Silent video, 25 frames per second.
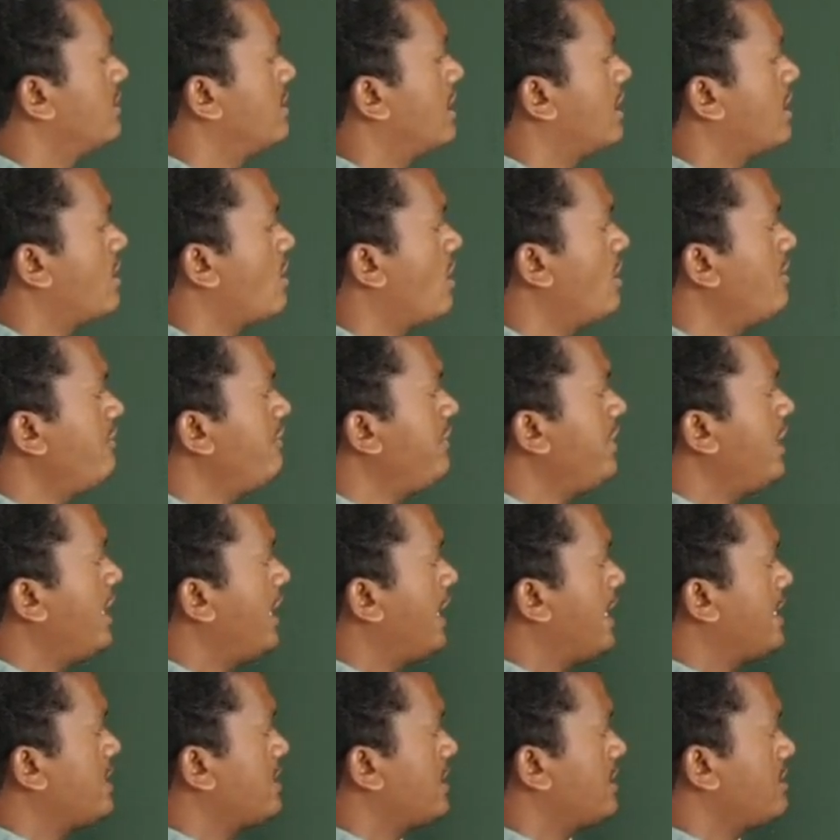the
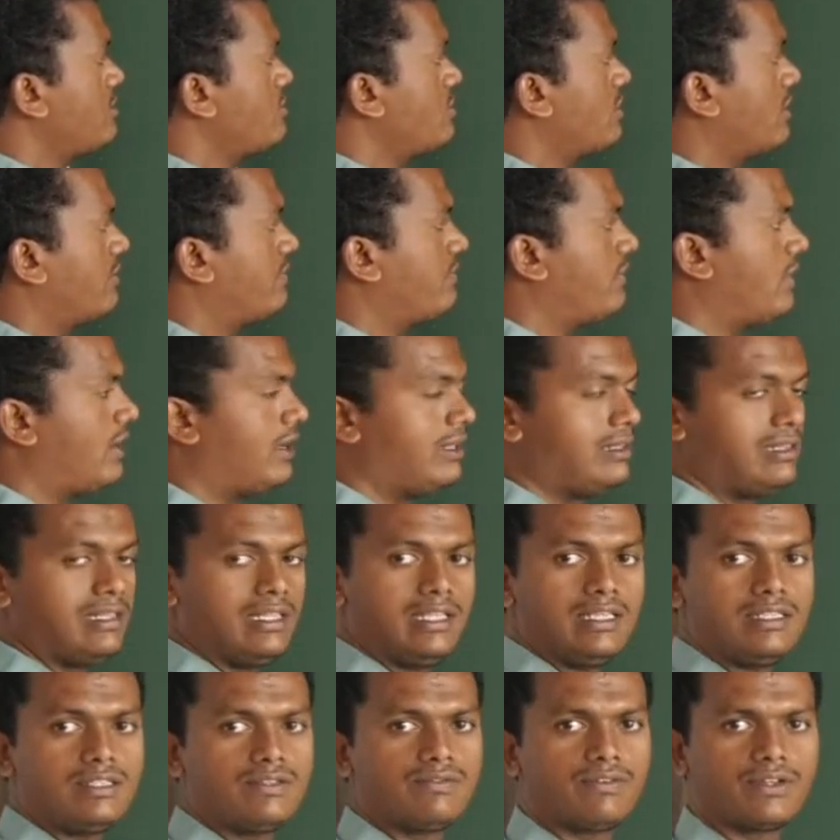configurations of all
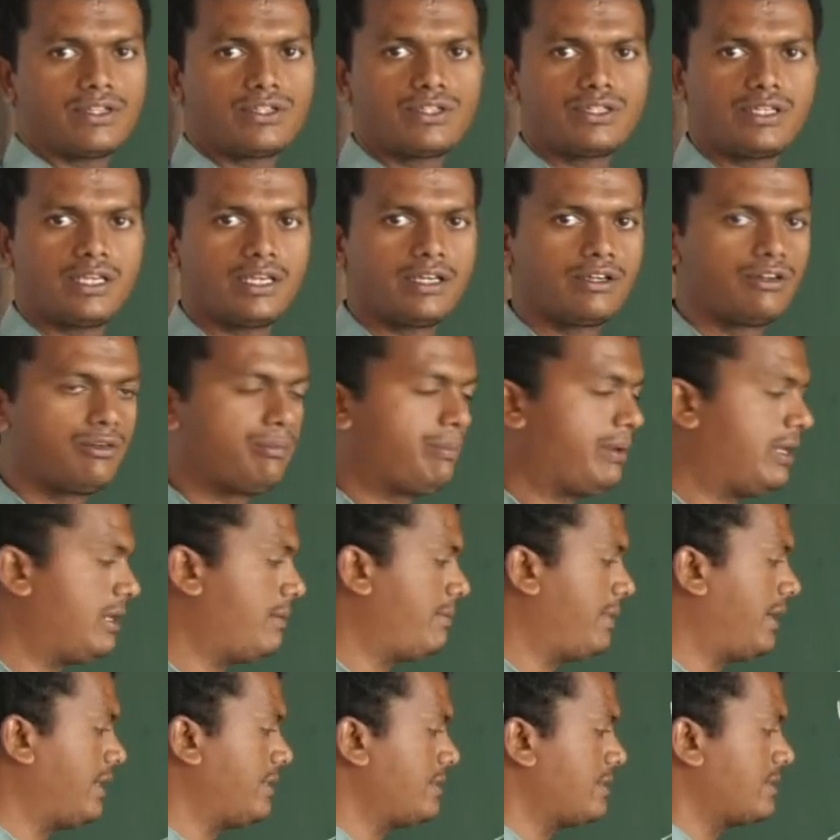these first A group
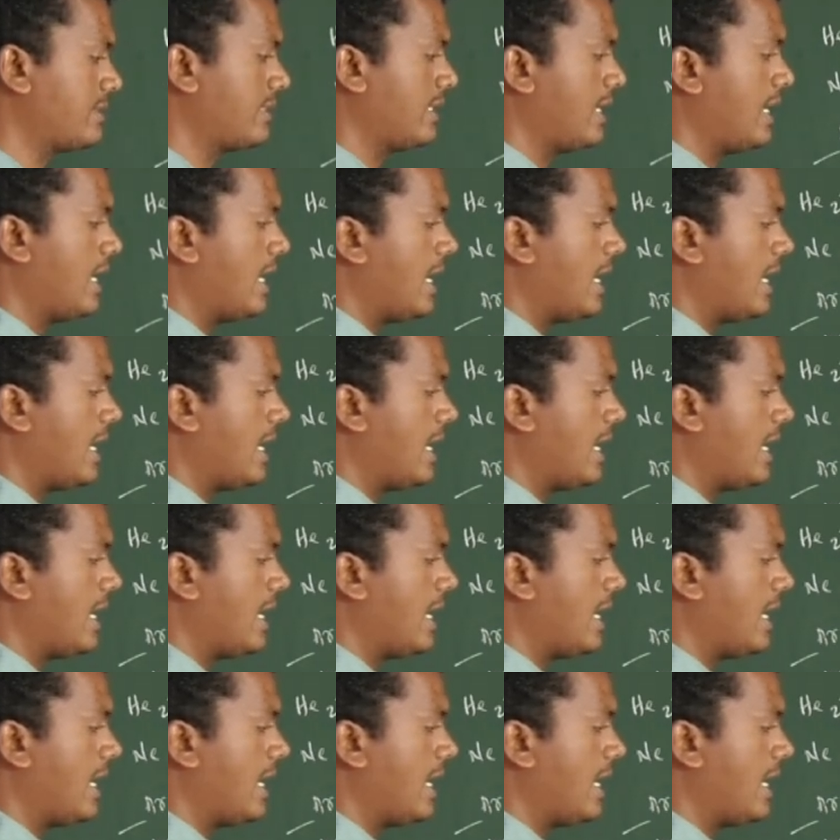elements,